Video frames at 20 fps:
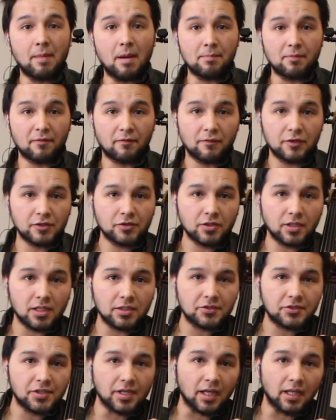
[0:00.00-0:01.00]
am a
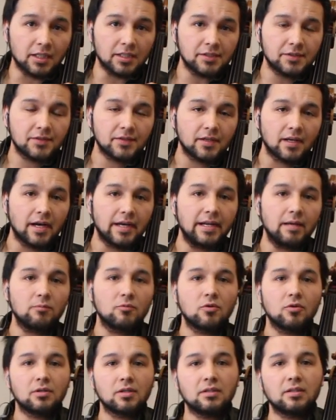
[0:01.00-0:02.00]
professional cellist, and
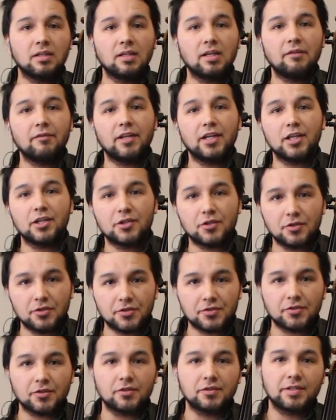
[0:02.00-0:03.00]
I'm currently living in
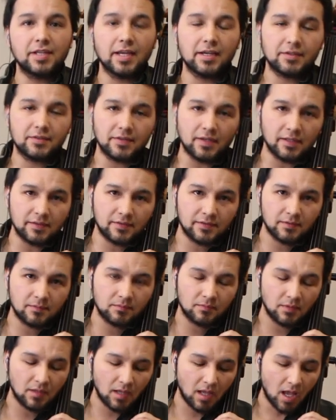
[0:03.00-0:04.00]
Houston, Texas.
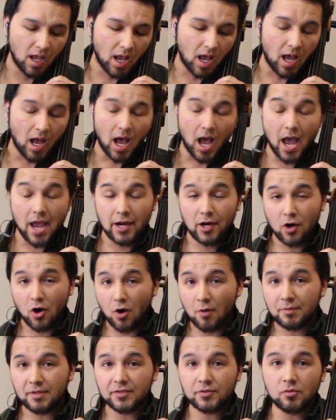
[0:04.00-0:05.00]
I
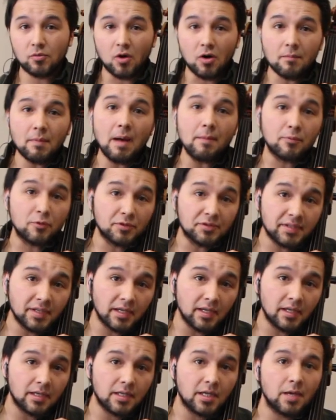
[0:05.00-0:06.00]
hope this warm-up
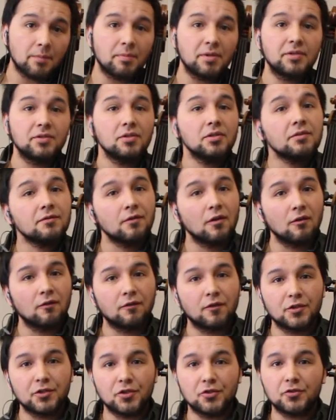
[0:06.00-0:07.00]
routine can be useful
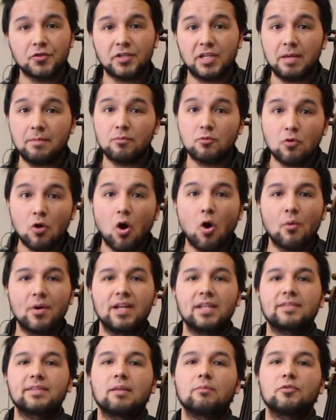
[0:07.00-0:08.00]
for you to keep
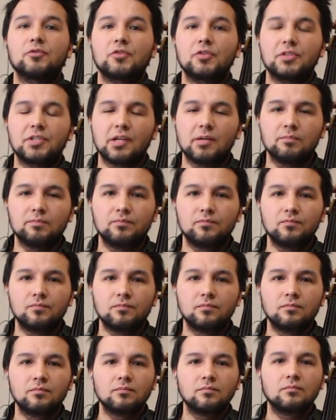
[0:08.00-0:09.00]
growing as a musician.
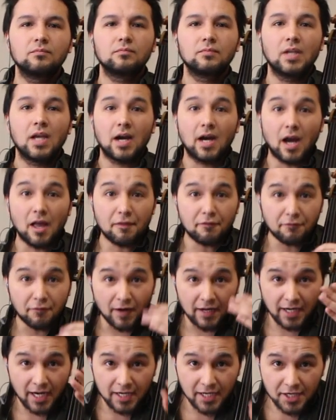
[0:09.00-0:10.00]
Had
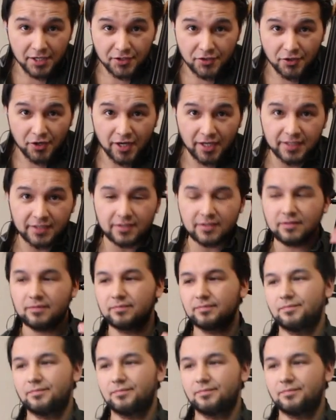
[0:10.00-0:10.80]
fun and enjoyed!